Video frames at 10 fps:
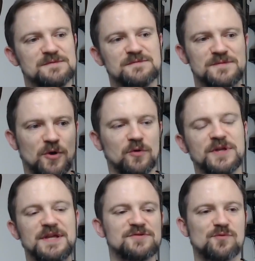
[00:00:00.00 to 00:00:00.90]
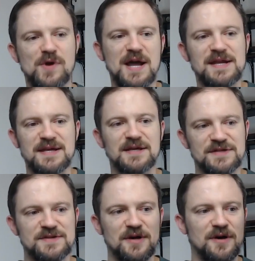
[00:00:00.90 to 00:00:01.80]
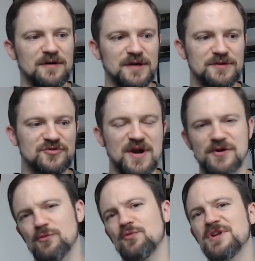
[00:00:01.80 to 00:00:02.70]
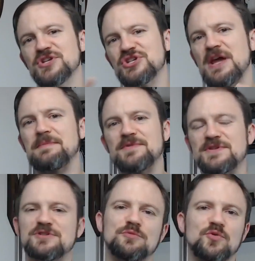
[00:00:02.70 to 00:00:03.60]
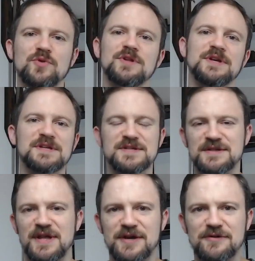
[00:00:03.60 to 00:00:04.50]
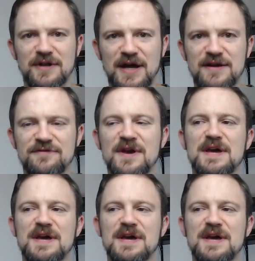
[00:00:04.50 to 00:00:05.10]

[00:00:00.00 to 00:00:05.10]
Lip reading: Tolkien's writings on trying to reshape the Silmarillion in his later life,